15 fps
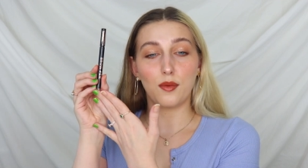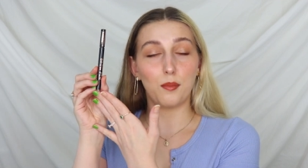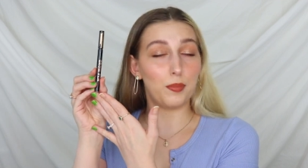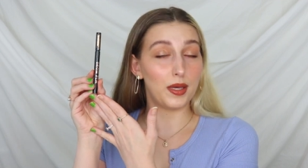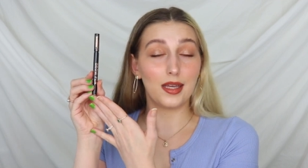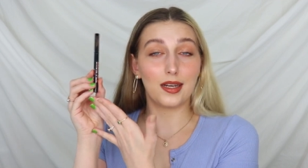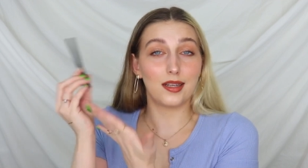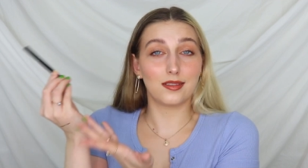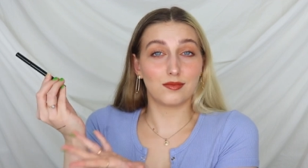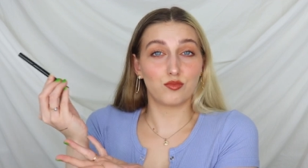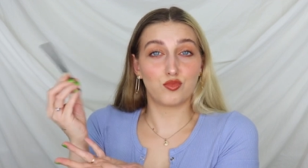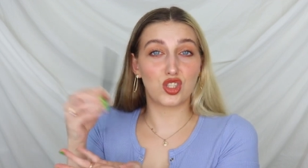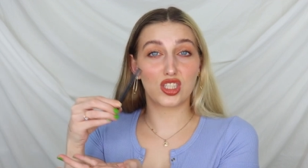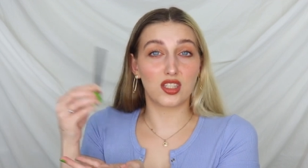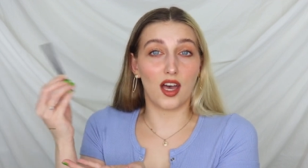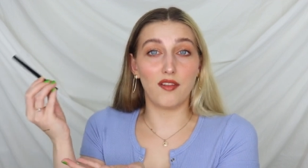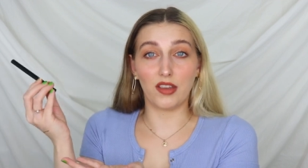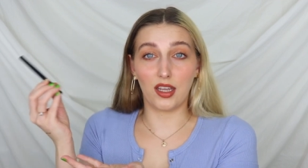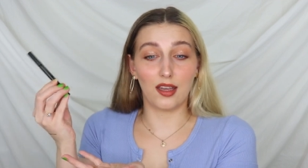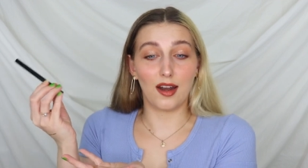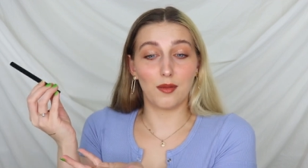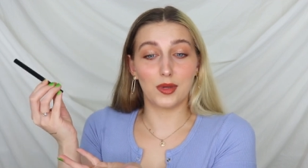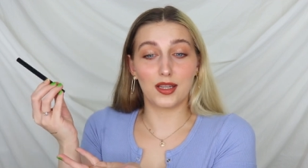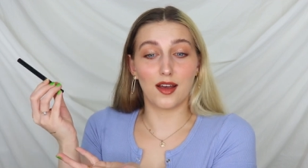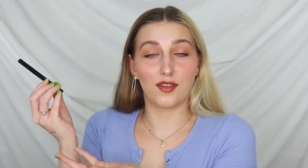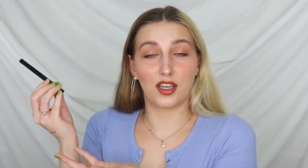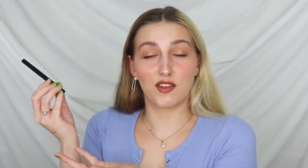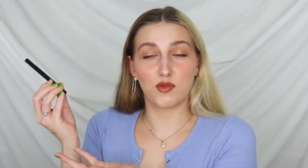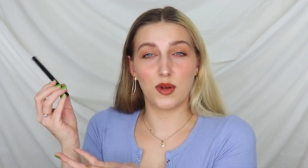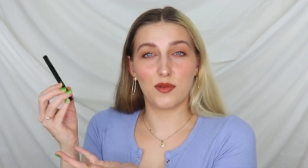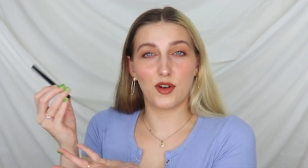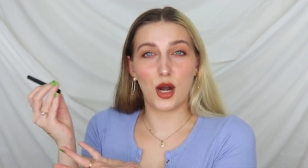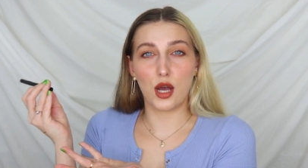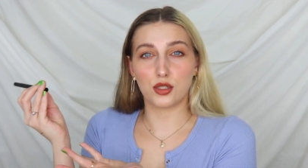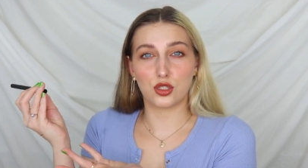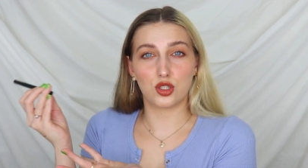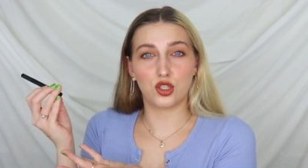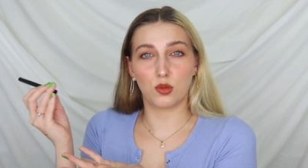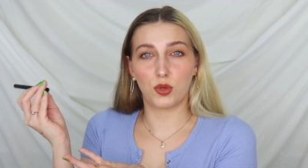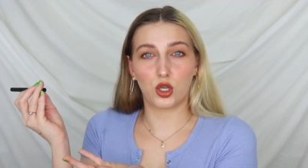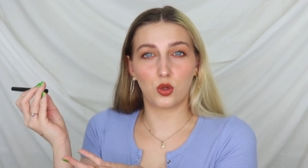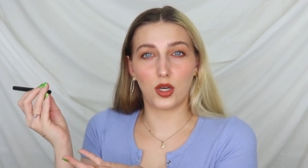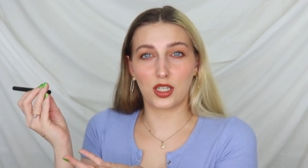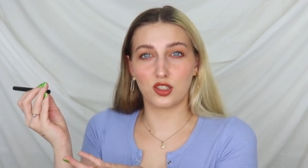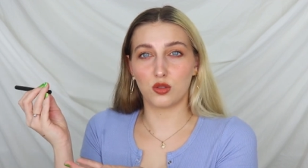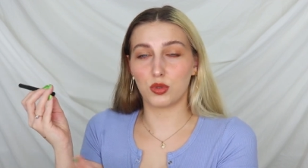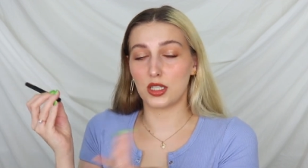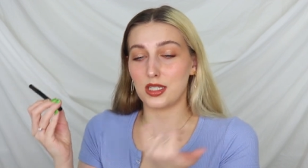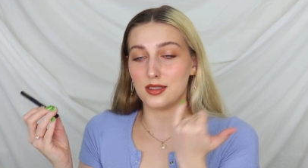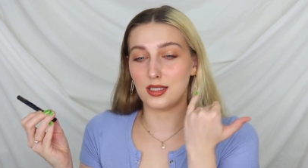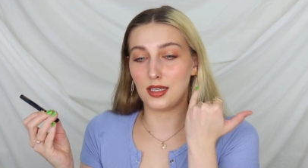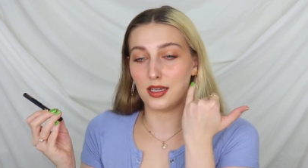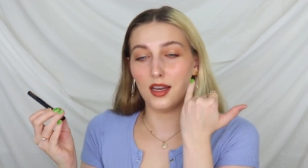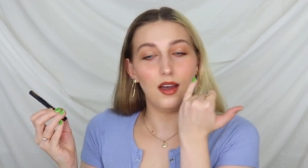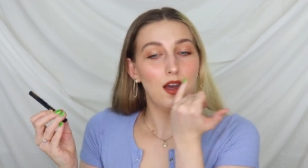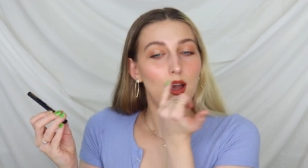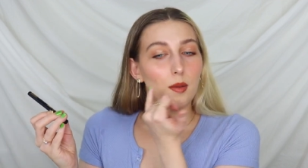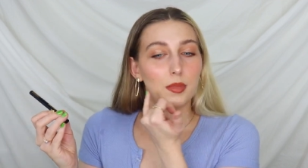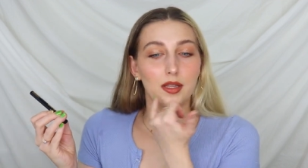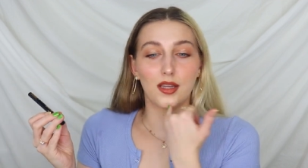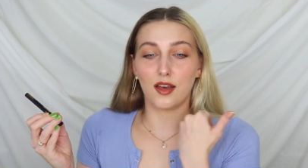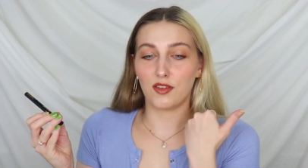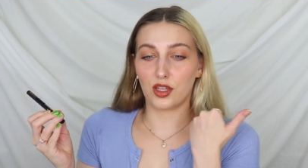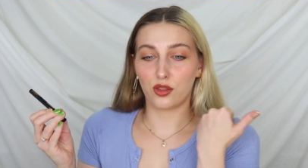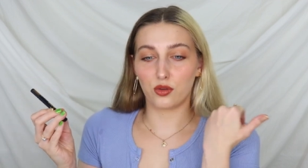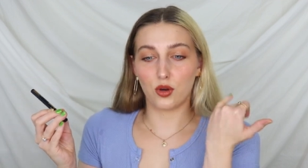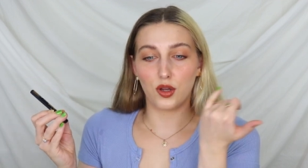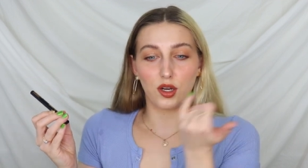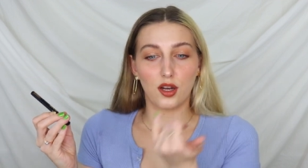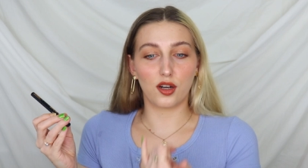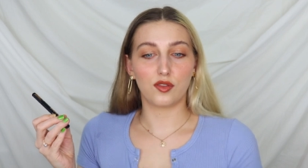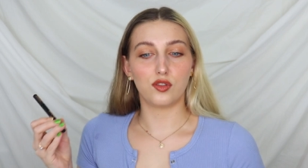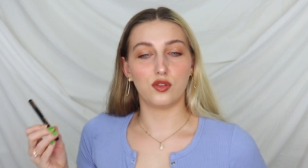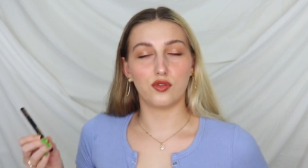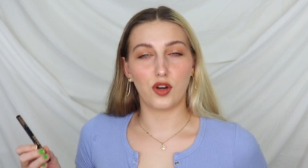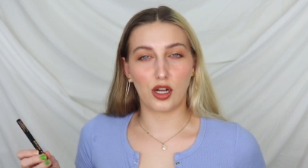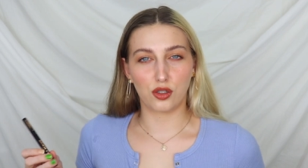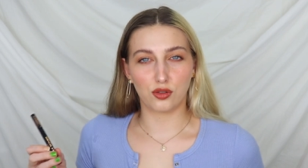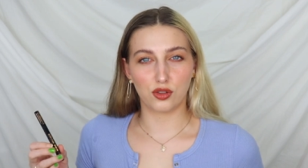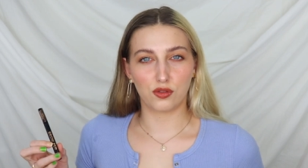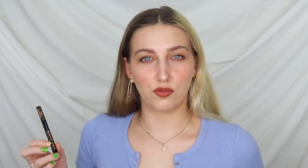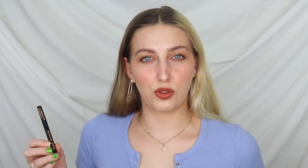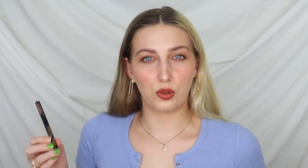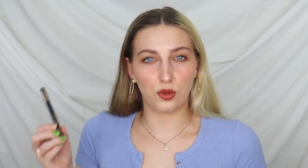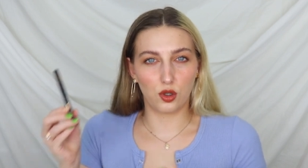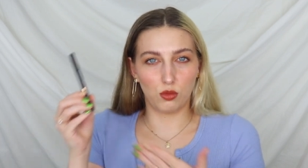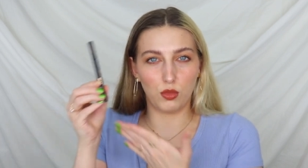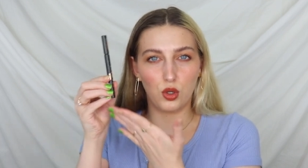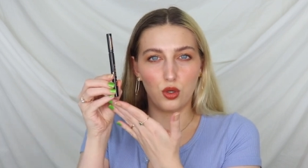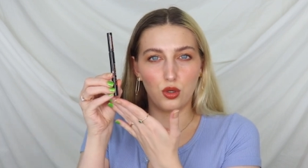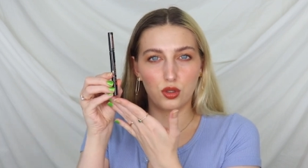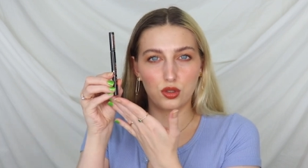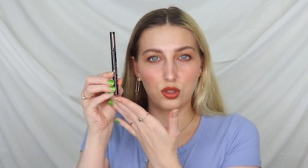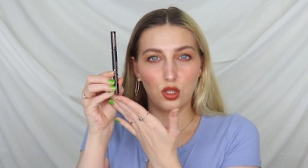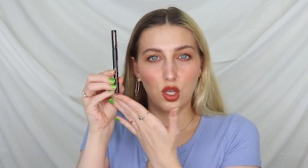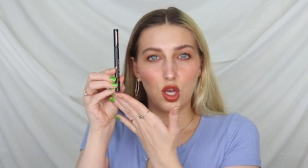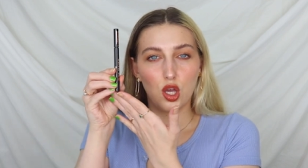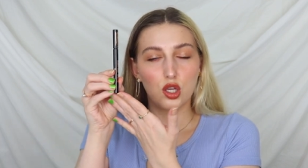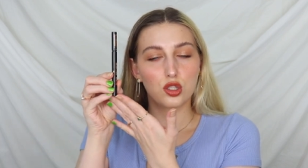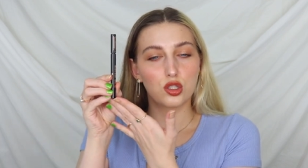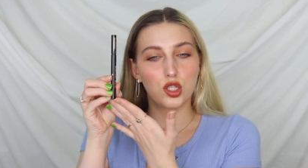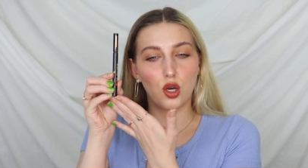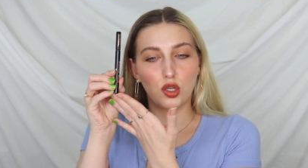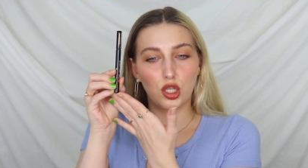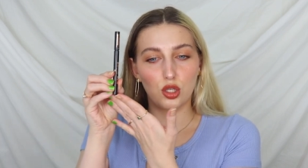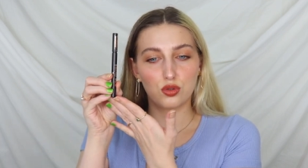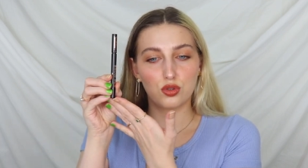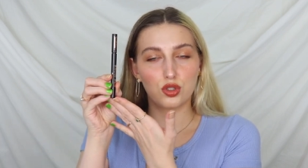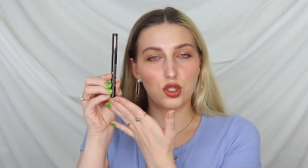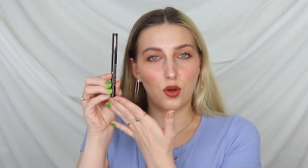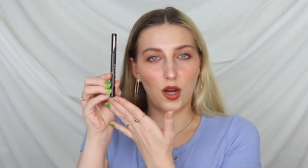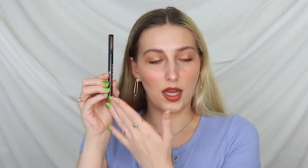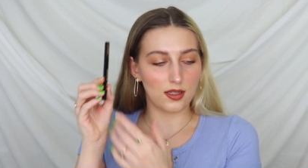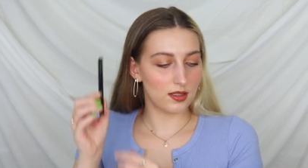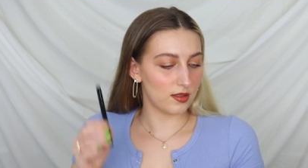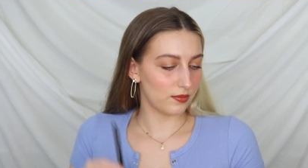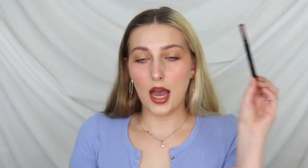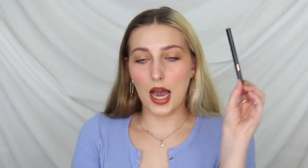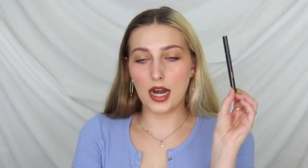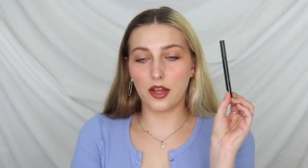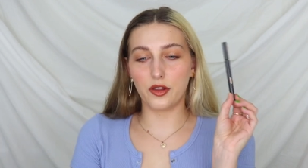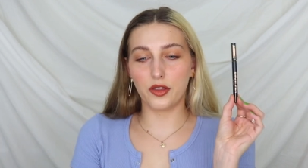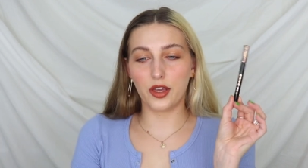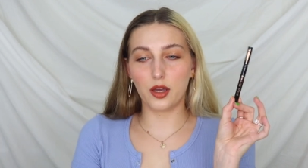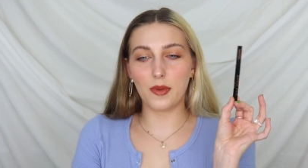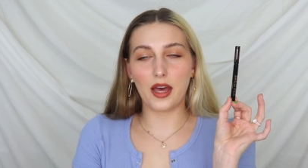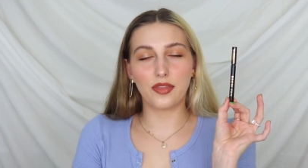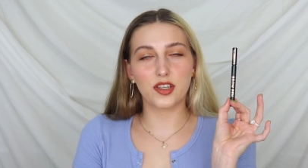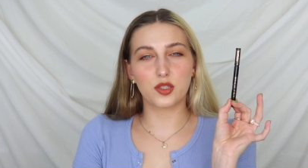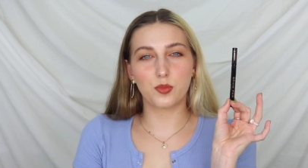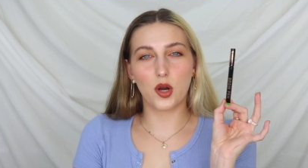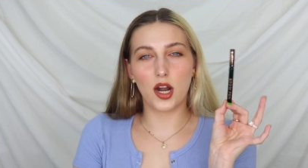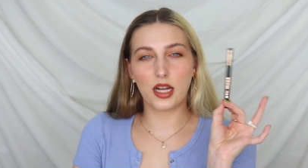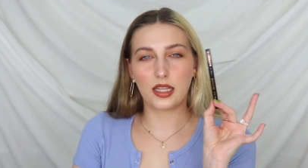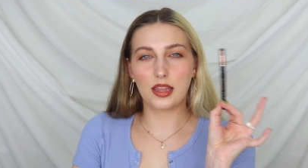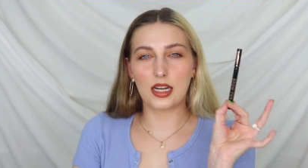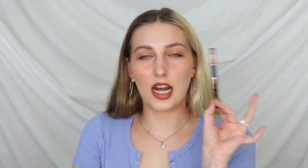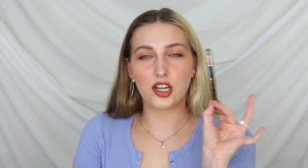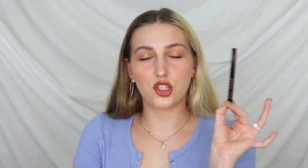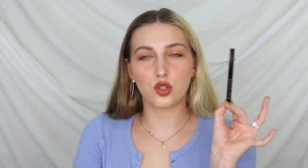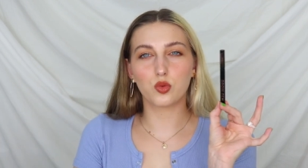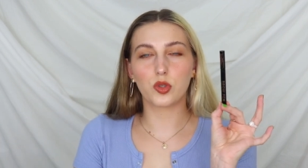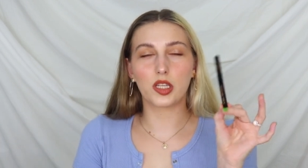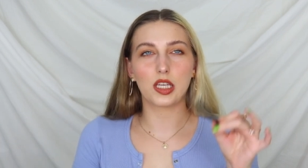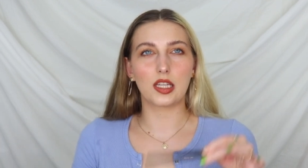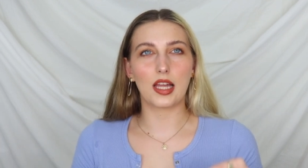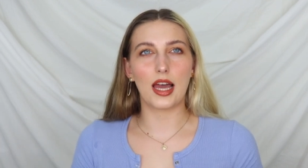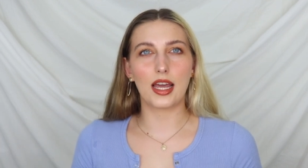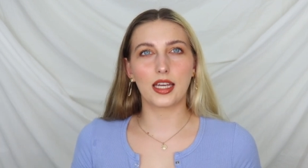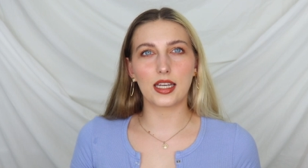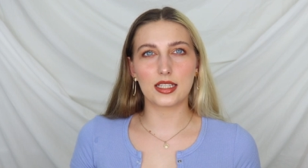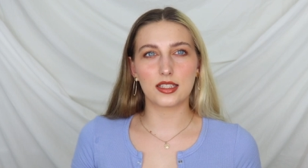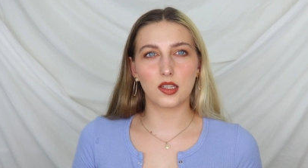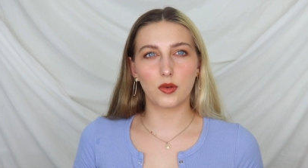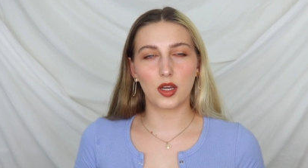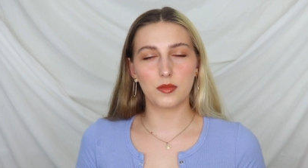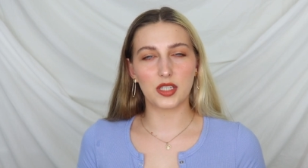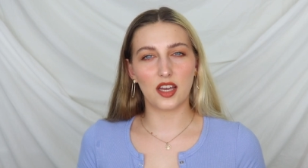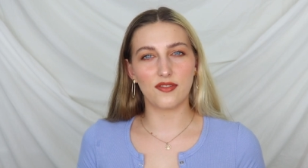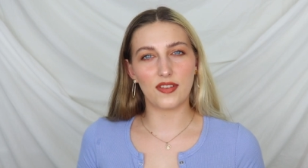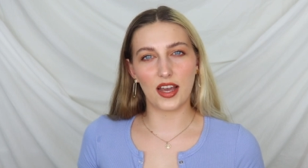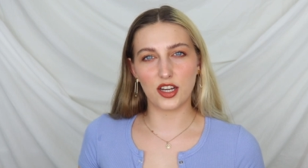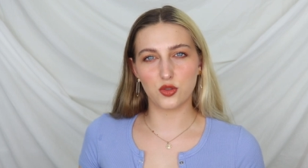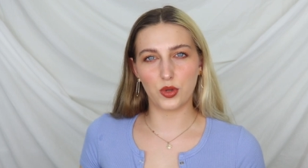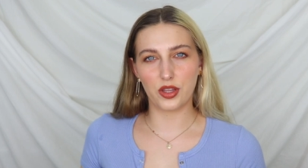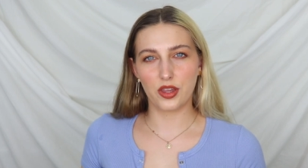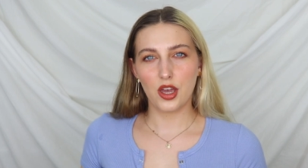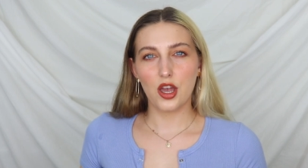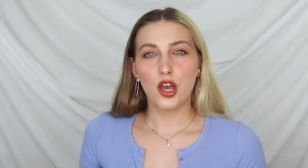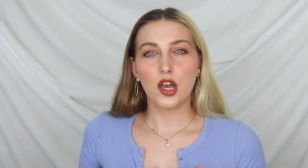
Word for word: Been just loving it. I've been loving it for my brows. It's super quick, super easy. Been loving throwing on a few freckles, a few little moles. So cute, so nice. Another thing about this product that I do really like is sometimes I find with